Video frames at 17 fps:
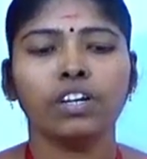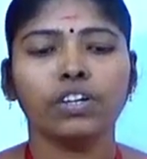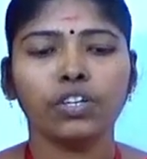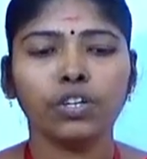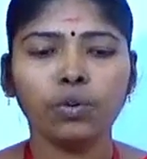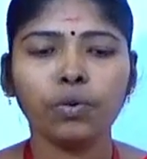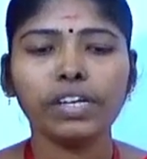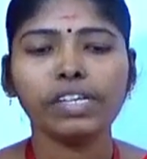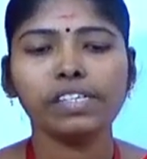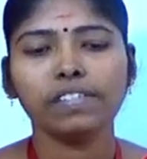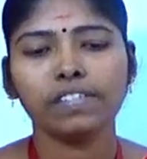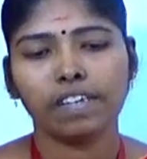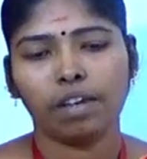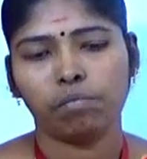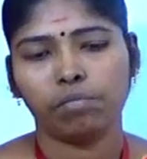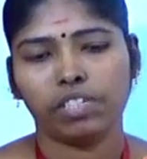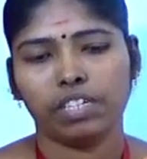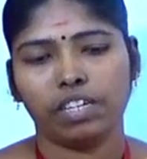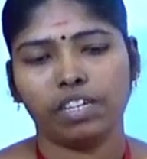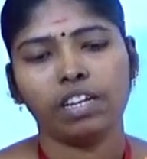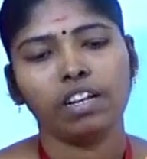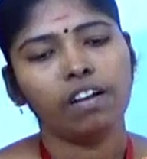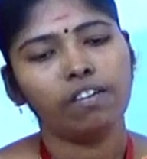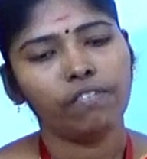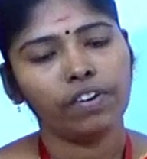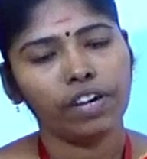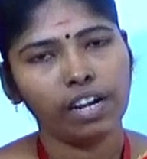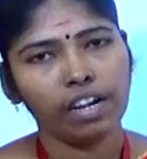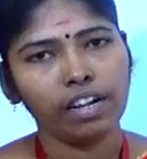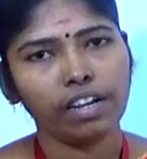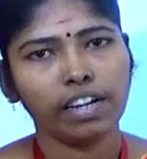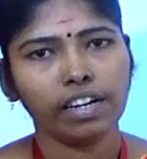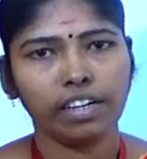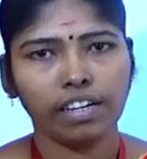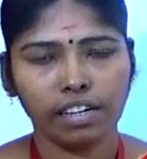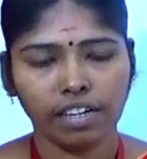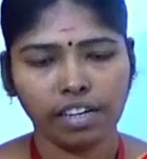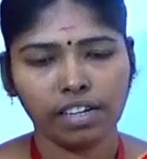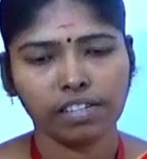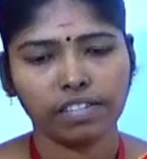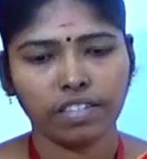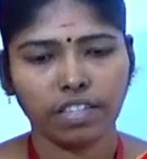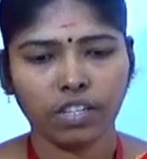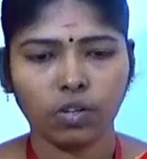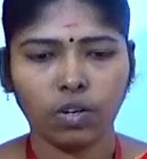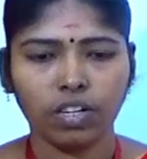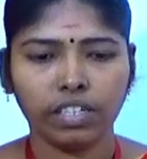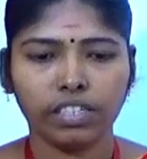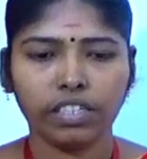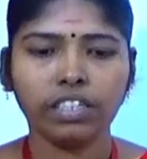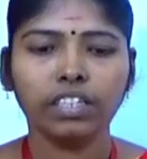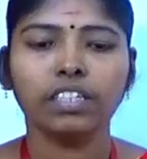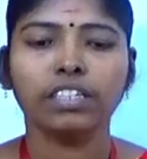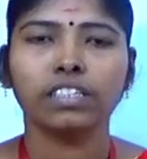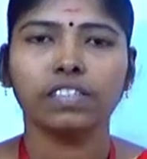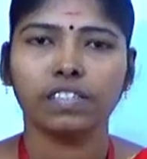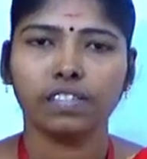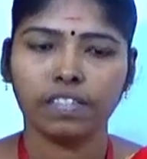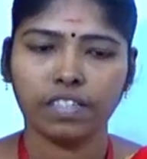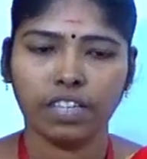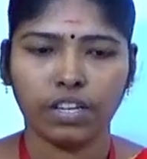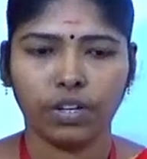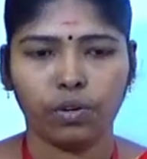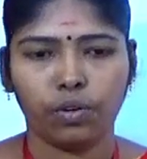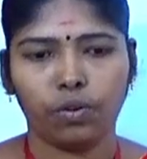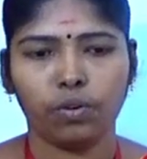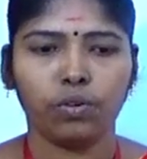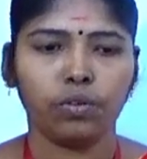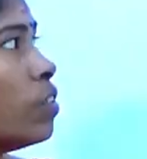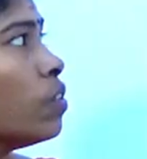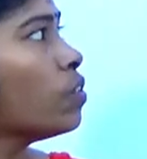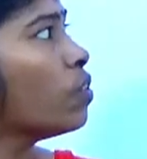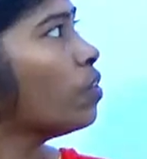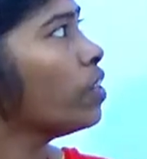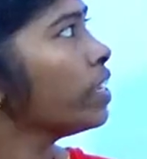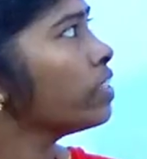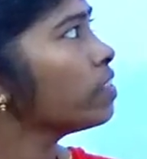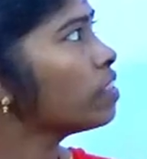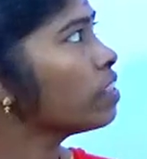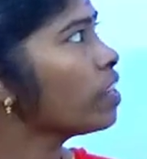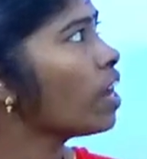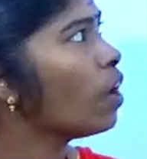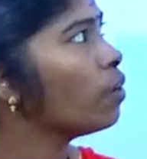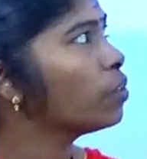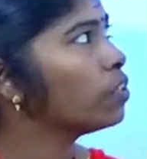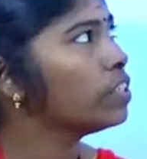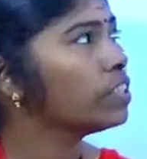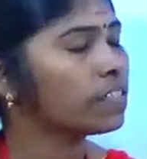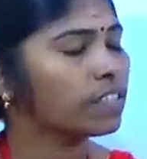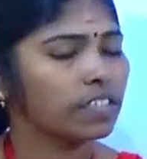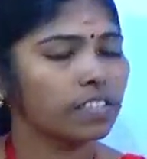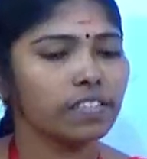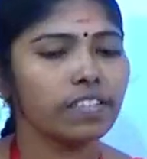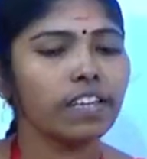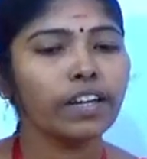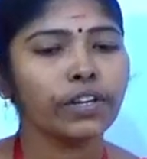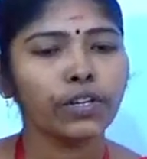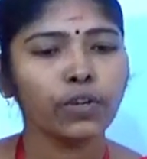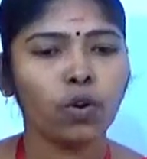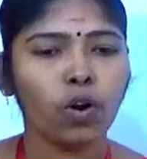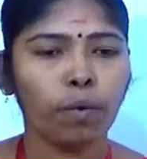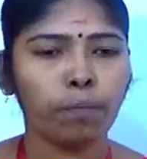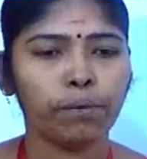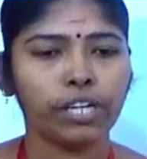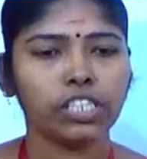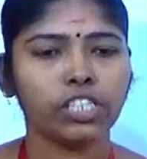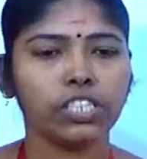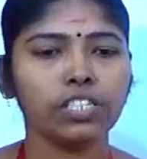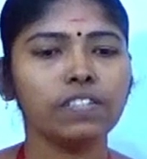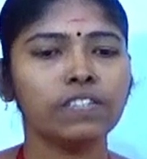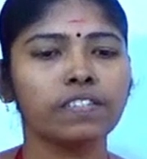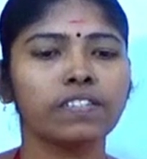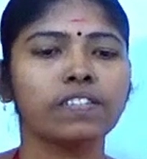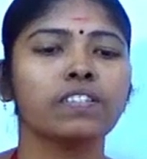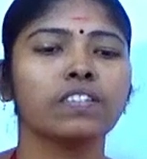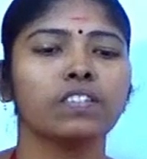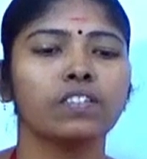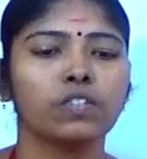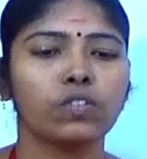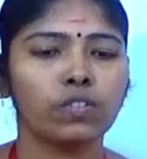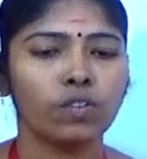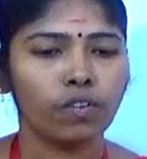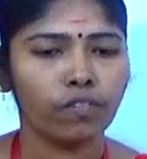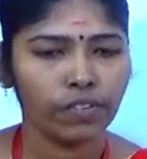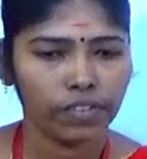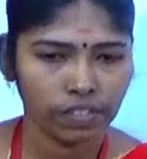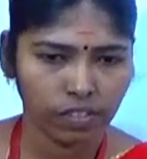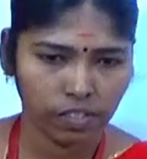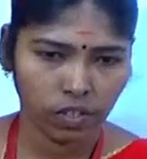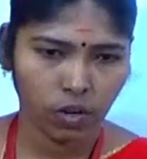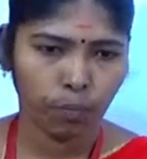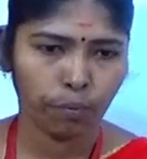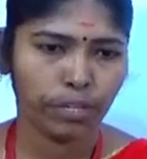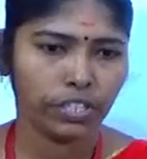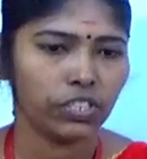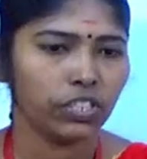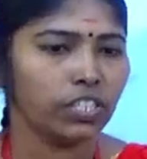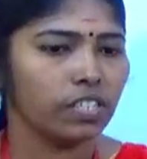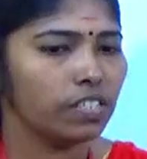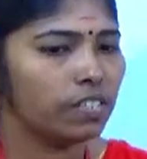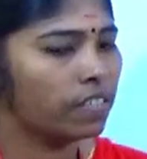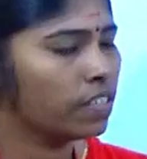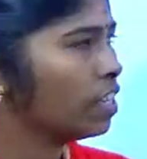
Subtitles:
Queue is empty, front and rear is equal to 0. So next you have to discuss the queue operations. So first operation is